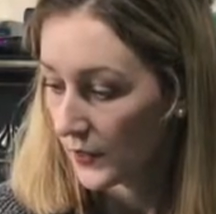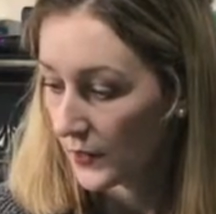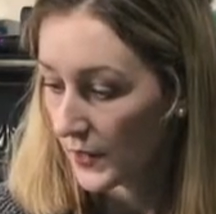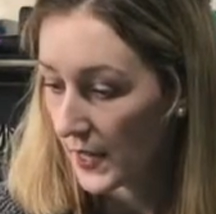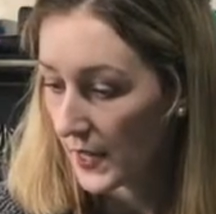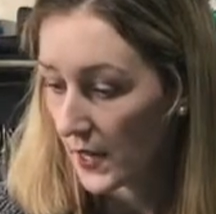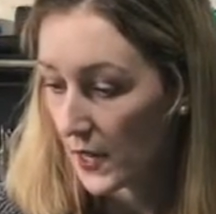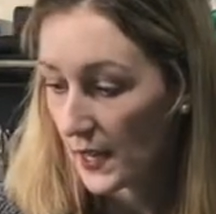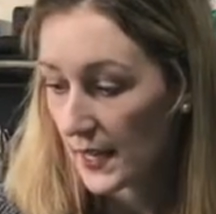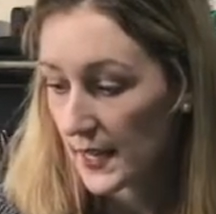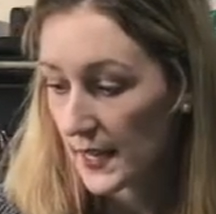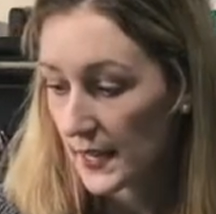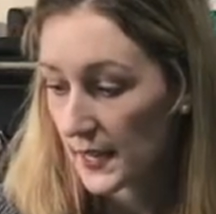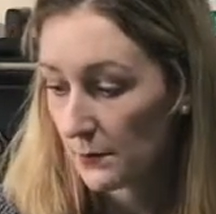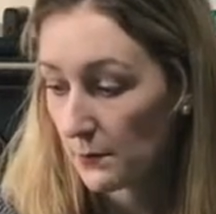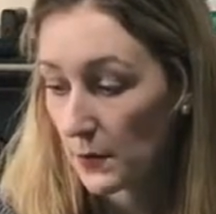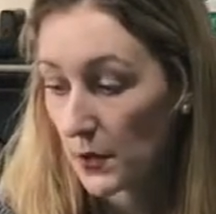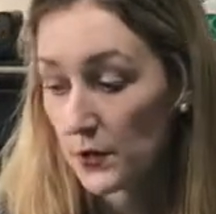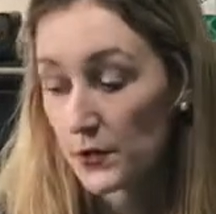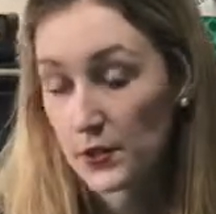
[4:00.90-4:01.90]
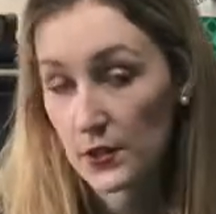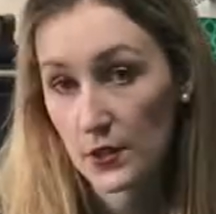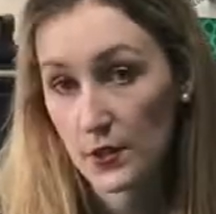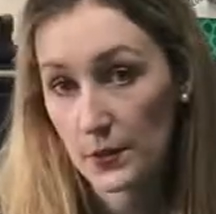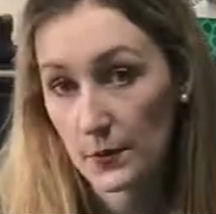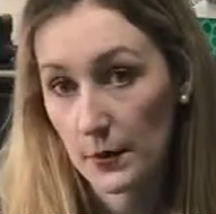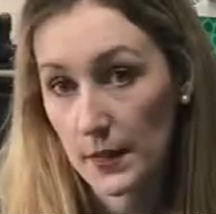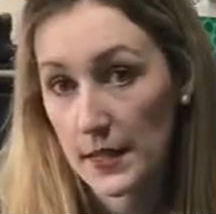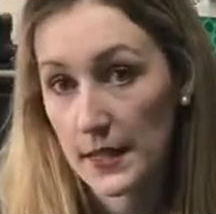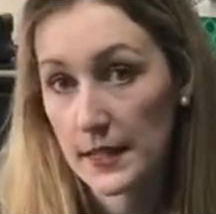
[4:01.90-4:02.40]
They are most of
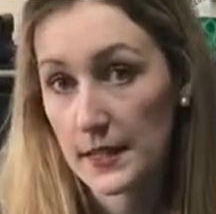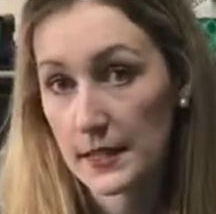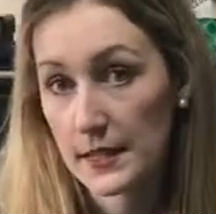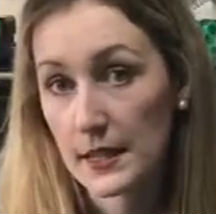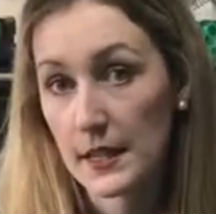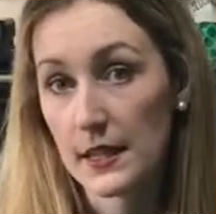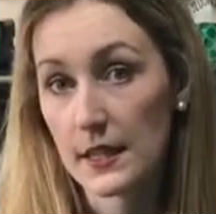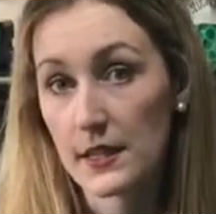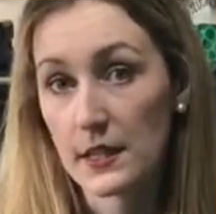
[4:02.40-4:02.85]
them are heat set.